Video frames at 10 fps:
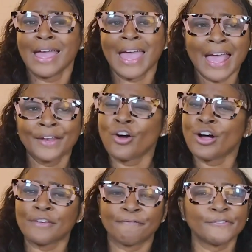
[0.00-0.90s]
And
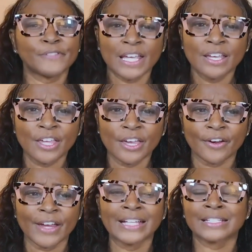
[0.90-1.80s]
on the
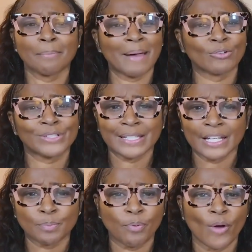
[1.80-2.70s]
15-year, it's about
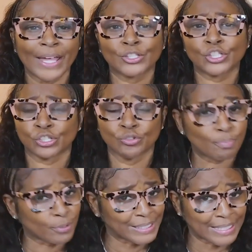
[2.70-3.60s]

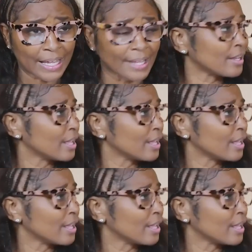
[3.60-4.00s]
6.2%.